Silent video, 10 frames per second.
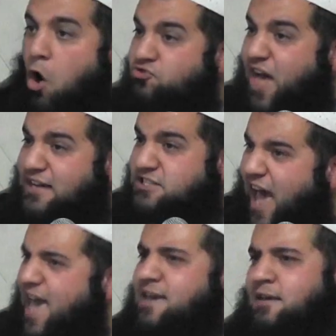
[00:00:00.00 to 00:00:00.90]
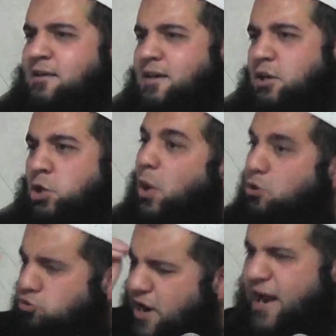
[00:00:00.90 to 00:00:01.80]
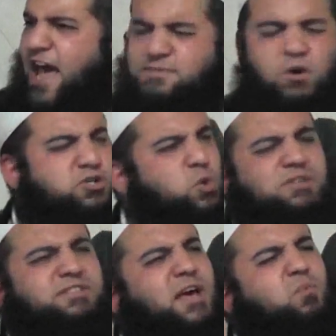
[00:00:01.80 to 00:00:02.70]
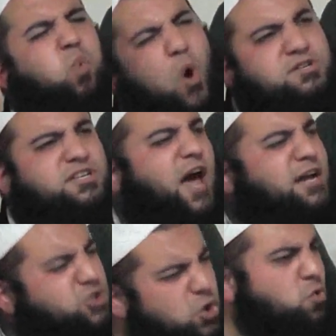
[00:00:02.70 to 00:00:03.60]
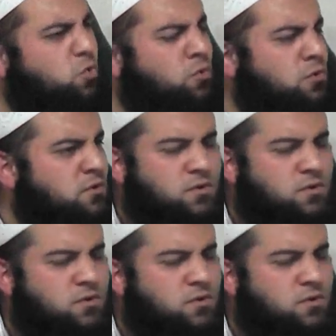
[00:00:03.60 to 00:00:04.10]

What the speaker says: On that day, you will realize, because you will say, what did I do?